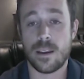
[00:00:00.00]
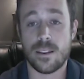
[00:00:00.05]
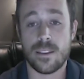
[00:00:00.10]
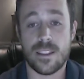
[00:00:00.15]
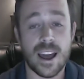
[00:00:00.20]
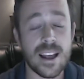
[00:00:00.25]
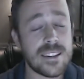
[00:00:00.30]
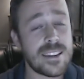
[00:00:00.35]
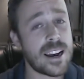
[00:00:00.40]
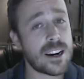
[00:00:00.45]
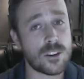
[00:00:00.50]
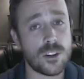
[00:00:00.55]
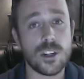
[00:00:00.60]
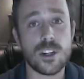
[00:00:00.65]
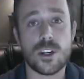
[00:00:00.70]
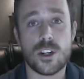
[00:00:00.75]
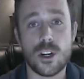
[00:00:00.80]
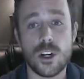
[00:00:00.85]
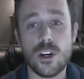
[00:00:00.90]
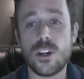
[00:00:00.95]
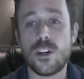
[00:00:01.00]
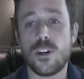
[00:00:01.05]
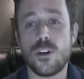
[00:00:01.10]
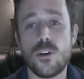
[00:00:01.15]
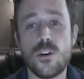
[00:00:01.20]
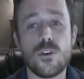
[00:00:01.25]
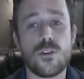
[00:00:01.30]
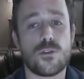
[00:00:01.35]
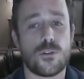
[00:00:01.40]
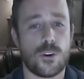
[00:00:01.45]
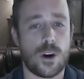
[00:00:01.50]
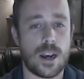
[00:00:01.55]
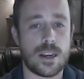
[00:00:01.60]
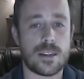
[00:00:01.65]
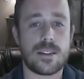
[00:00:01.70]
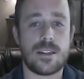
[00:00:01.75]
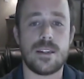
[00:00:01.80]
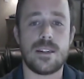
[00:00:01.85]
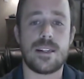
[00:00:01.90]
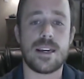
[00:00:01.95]
that's actually good news for
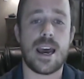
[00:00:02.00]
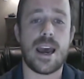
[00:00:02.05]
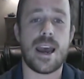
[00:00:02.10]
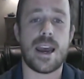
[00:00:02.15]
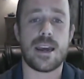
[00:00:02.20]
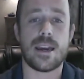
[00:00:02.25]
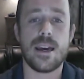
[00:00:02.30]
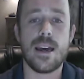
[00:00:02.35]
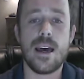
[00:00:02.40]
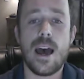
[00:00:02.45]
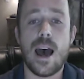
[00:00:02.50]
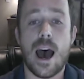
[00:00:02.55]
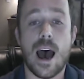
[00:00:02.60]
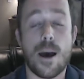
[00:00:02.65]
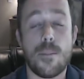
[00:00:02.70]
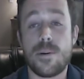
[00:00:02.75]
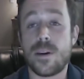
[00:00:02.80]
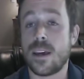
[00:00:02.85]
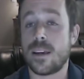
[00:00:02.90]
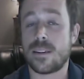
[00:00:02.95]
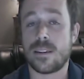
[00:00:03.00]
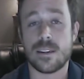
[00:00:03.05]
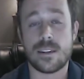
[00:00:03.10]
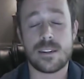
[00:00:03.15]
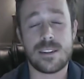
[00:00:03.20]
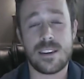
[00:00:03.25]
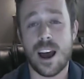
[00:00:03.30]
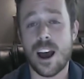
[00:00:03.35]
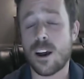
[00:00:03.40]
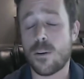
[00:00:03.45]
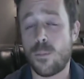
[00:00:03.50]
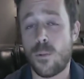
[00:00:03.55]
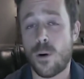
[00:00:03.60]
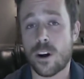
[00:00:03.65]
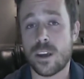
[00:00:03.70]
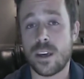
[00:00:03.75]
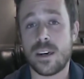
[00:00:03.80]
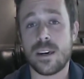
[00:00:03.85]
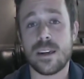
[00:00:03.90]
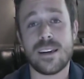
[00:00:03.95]
us today because the stock
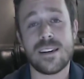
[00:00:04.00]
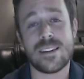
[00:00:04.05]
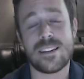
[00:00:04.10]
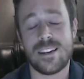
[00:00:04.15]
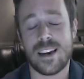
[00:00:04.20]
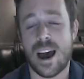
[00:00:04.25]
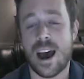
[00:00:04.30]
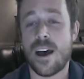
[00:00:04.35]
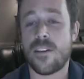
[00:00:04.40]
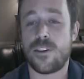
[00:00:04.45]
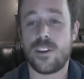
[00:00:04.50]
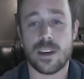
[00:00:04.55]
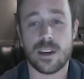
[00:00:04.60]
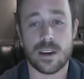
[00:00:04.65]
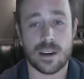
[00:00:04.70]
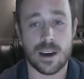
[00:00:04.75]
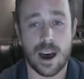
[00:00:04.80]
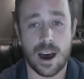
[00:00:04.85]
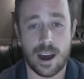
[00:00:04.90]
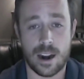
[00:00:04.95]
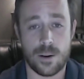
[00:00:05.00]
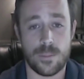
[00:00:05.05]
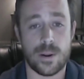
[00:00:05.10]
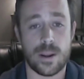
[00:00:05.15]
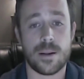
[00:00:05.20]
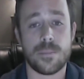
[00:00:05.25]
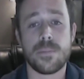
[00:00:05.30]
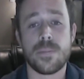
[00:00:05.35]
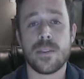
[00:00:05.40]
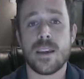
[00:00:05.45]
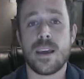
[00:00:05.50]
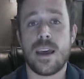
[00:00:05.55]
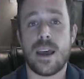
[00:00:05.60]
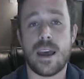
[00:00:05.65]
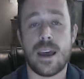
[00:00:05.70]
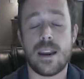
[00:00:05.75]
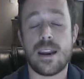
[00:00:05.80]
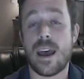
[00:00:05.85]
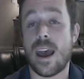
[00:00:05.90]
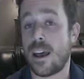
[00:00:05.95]
market is not the economy.
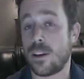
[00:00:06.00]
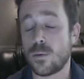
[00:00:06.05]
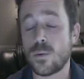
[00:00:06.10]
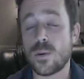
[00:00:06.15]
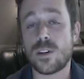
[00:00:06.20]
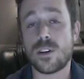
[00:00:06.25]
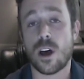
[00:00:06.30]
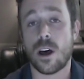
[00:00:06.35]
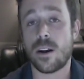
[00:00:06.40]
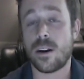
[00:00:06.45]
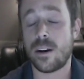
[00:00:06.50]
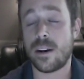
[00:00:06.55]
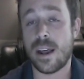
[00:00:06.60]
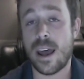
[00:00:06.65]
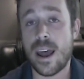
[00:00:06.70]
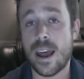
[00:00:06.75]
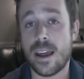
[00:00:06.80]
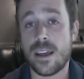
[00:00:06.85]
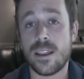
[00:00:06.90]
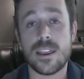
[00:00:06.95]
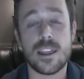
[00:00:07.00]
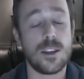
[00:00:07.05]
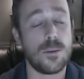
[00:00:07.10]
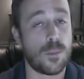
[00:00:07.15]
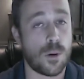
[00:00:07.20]
And as we saw today, the